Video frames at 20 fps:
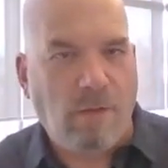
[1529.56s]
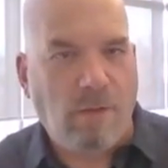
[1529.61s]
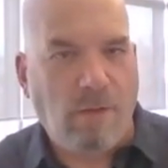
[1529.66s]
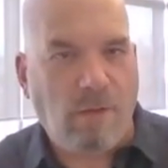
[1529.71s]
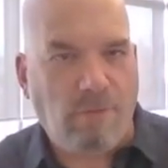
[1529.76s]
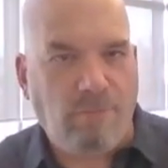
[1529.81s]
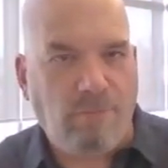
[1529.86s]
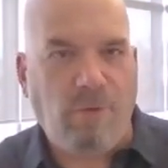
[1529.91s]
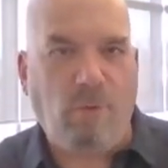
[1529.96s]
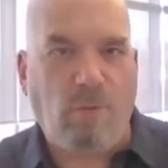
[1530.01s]

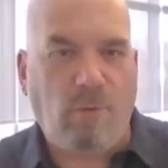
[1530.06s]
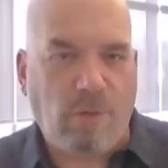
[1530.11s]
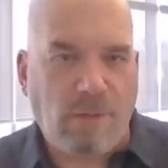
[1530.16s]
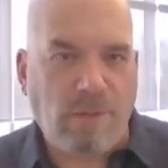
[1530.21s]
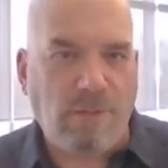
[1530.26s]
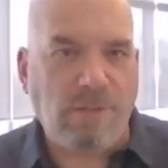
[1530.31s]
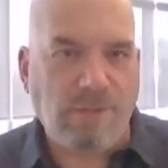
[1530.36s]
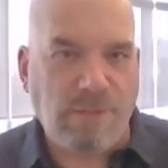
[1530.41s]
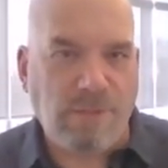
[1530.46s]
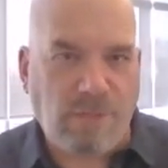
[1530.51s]
of the
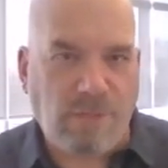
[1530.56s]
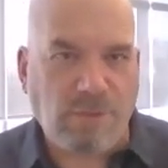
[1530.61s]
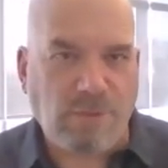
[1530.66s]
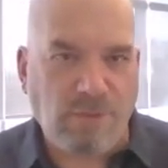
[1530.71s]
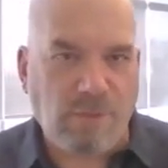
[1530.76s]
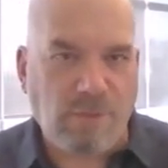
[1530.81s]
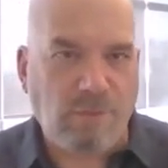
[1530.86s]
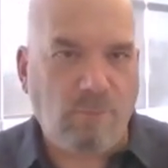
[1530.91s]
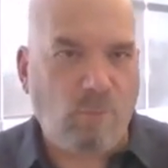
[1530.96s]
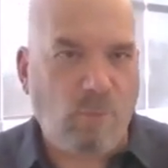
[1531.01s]

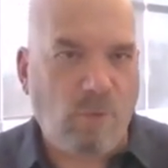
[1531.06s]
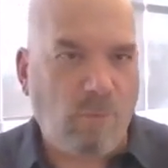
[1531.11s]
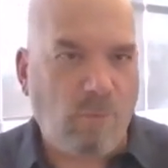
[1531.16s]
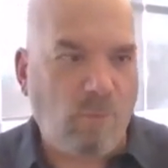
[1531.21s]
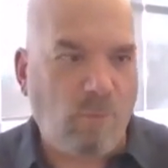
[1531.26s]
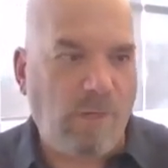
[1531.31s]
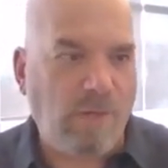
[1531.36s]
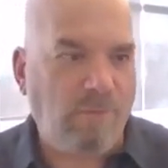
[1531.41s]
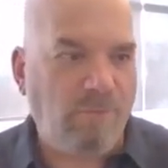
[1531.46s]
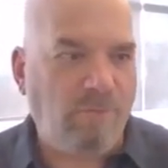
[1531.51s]
organization where
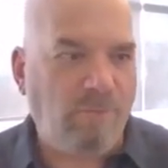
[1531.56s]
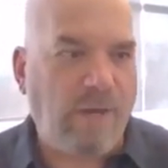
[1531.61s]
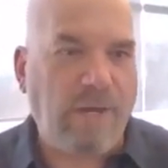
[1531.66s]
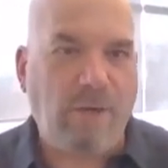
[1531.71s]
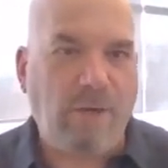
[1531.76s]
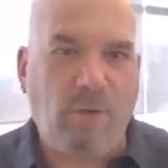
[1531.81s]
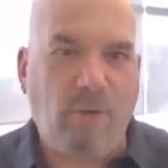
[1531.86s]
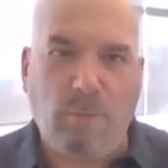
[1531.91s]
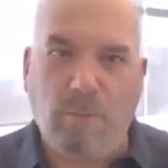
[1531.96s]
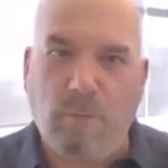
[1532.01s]
we invite
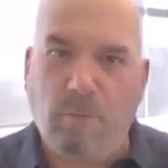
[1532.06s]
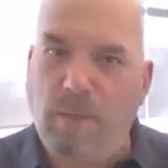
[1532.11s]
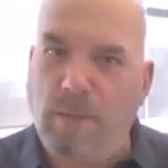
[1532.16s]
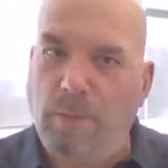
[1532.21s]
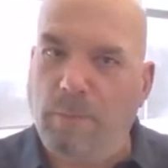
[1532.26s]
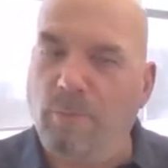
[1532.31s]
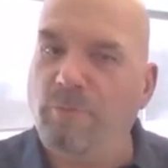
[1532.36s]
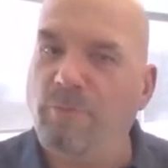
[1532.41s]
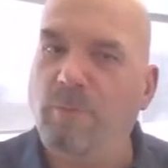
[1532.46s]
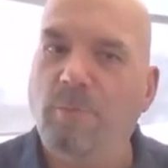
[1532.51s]
a group of
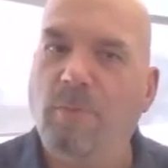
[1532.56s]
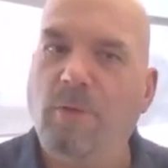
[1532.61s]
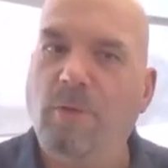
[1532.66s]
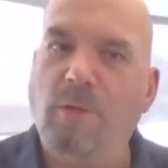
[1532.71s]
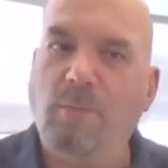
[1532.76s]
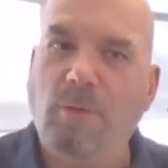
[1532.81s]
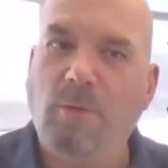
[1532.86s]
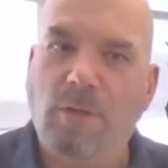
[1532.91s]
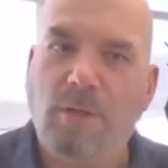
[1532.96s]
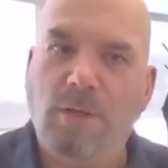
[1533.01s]
people from the
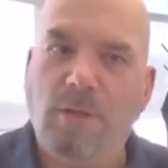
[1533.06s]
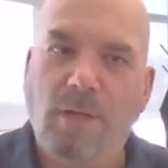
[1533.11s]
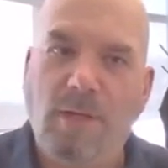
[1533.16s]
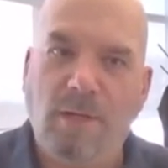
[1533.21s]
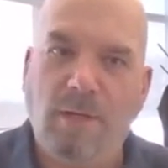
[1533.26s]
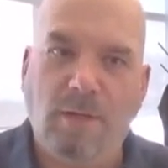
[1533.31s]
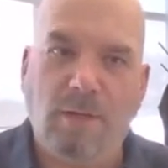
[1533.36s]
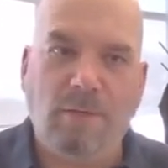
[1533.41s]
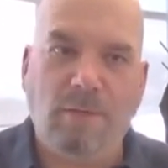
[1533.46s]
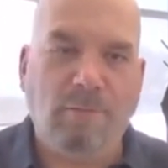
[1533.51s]
community
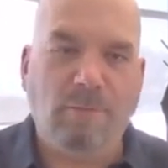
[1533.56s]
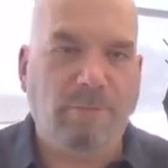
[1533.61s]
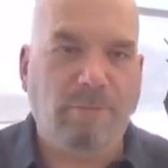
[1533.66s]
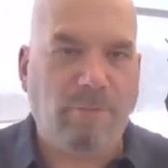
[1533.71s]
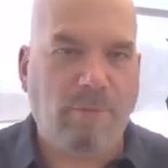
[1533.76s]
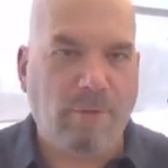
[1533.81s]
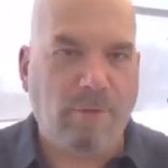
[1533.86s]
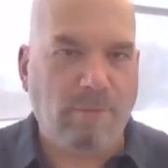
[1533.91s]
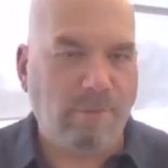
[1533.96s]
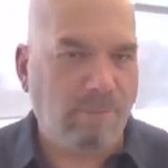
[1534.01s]
in
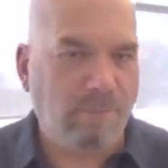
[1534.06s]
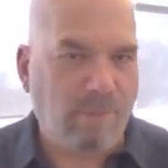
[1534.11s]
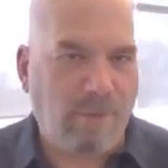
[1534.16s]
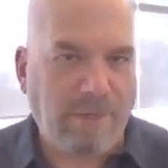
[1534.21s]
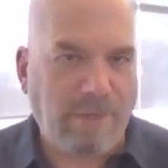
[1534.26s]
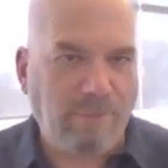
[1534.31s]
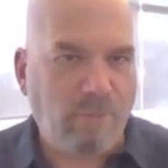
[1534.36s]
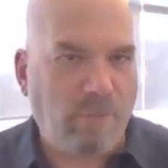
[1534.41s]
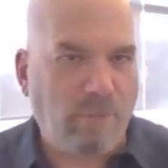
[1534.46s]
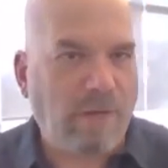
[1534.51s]
for a
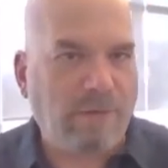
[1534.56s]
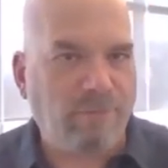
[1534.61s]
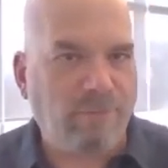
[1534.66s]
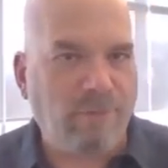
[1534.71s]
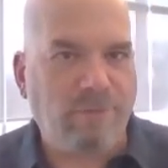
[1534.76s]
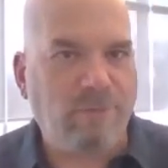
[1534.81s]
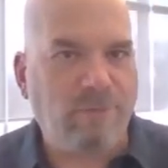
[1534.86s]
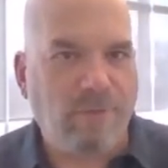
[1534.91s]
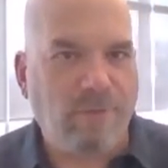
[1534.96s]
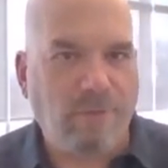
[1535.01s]
light
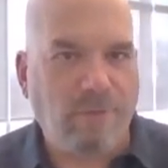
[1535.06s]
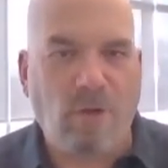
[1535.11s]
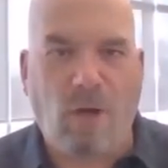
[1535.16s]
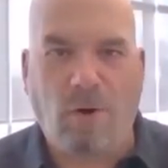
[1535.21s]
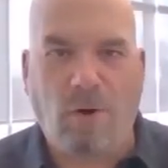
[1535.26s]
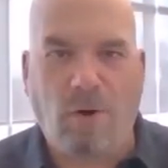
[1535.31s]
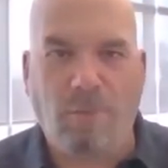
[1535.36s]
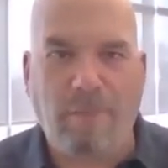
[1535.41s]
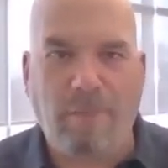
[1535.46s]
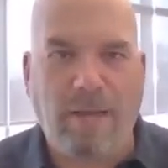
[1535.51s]
breakfast and
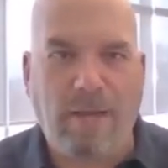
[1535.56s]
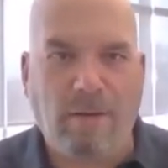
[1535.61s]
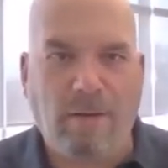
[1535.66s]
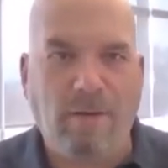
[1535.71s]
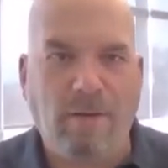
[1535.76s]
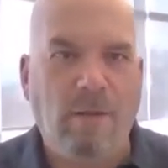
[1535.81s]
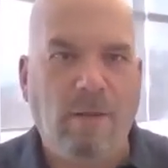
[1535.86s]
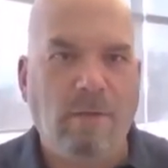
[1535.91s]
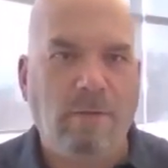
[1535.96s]
talk about